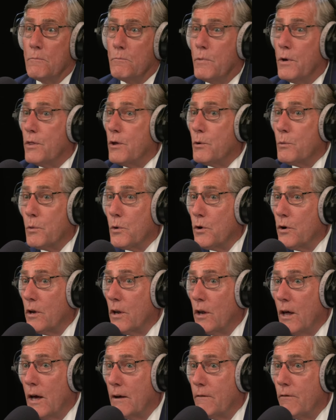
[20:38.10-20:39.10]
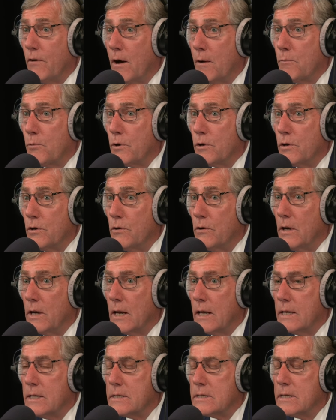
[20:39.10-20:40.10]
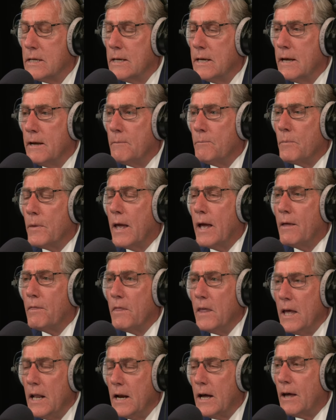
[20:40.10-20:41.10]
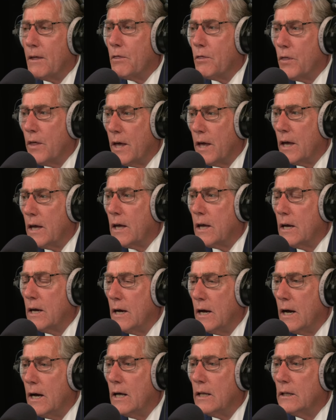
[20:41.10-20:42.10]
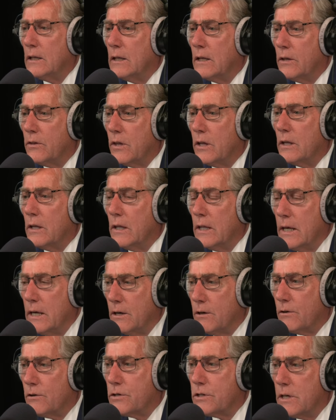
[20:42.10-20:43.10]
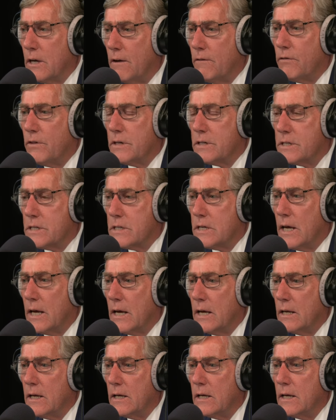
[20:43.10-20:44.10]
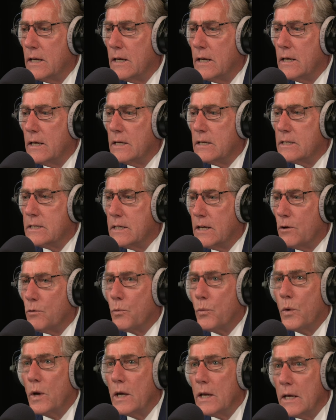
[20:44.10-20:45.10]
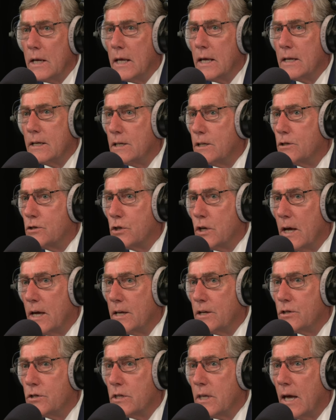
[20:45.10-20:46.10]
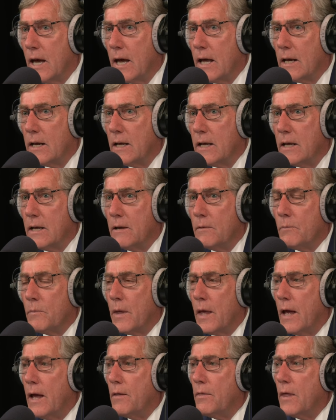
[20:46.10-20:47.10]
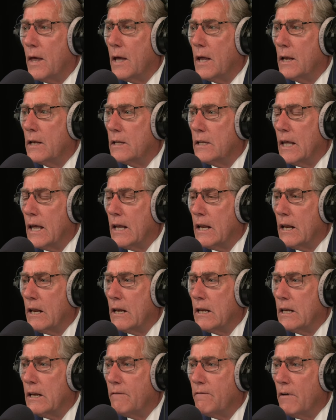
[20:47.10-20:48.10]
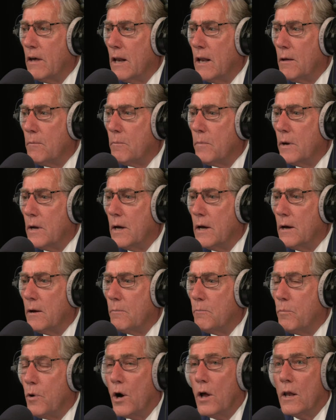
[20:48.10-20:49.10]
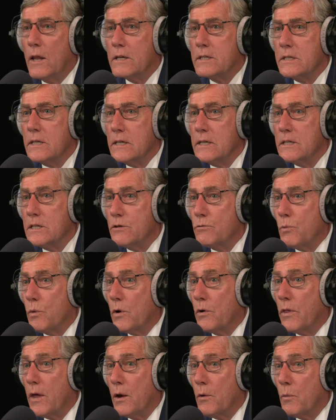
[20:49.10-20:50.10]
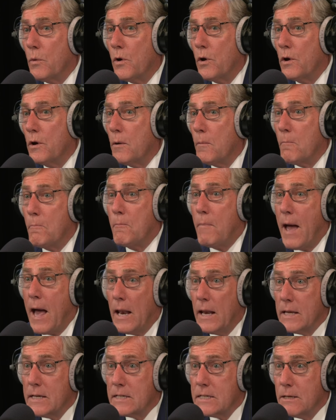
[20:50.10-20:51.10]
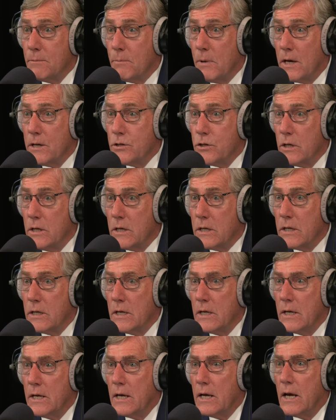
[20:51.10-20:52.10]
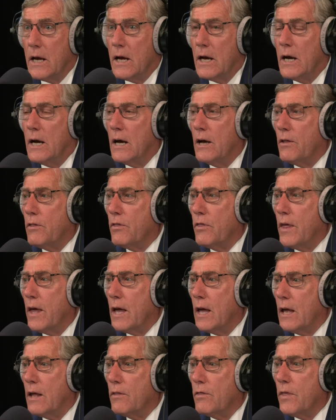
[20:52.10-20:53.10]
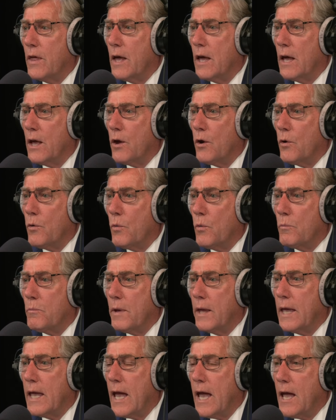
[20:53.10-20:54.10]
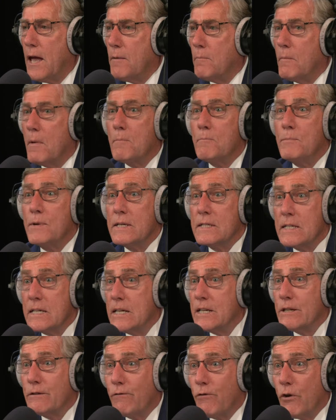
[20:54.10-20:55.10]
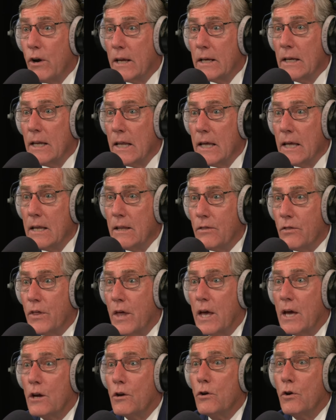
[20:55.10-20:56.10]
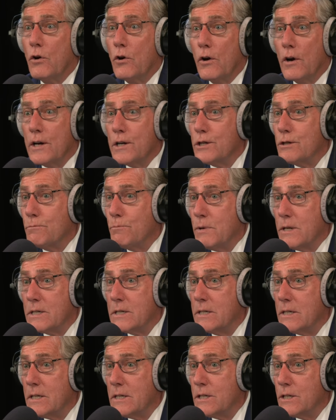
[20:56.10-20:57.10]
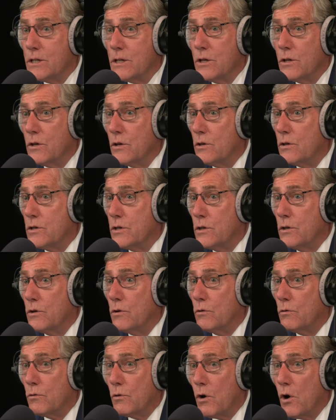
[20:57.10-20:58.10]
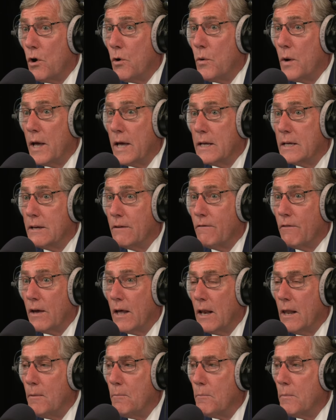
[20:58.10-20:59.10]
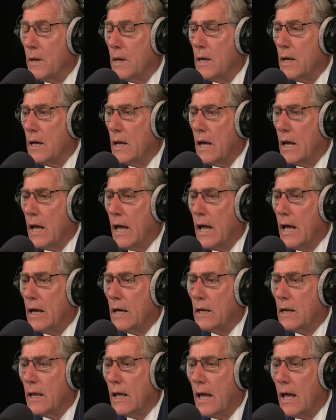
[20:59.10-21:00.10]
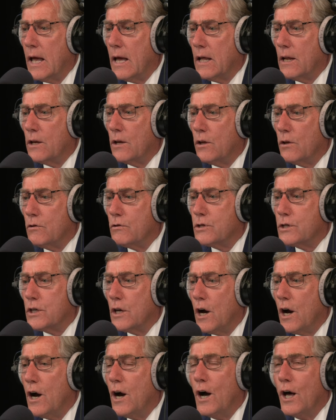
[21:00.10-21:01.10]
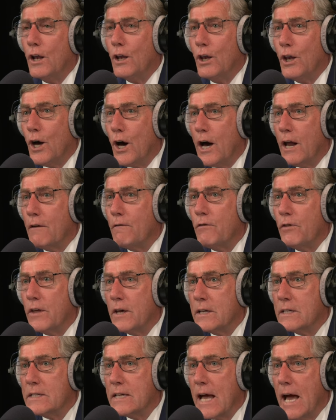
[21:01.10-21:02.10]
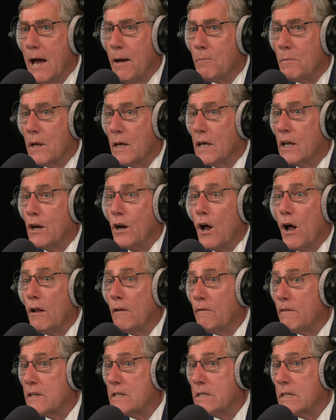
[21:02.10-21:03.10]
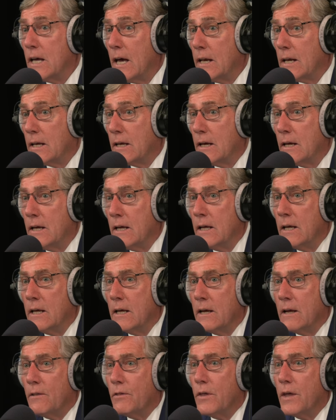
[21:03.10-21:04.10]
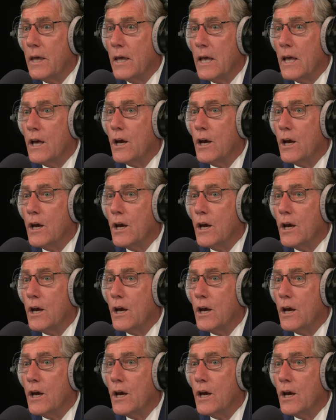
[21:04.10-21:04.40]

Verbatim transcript: but there weren't a lot of opportunities. Yeah. And then I think uh, the leaders of this state said, we need to change that. And they, they developed uh, policies where they would balance the budget. Uh, they they became business friendly. They encouraged business to to grow and develop, and and you saw a lot of things happening. And all of a sudden, the